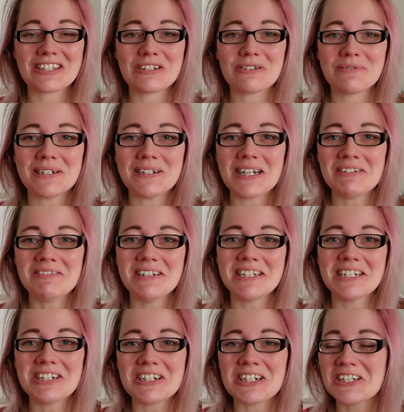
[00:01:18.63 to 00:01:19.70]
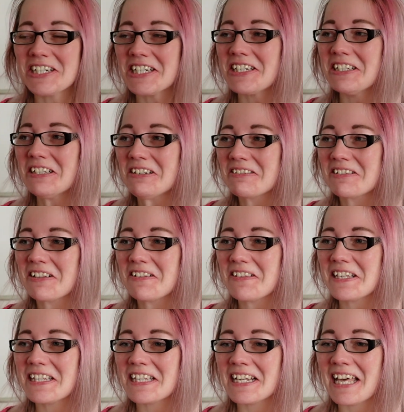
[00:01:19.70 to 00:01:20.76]
to wear every single article of
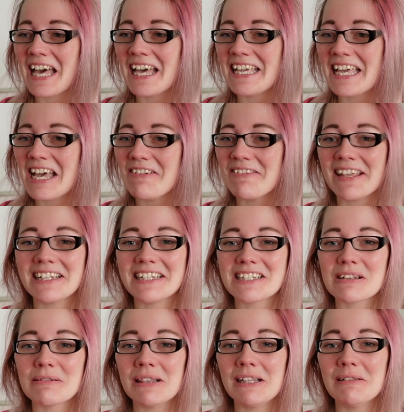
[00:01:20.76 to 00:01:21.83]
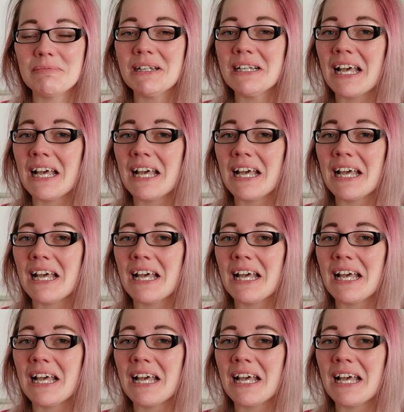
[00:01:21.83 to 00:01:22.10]
clothing that I have that is a little bit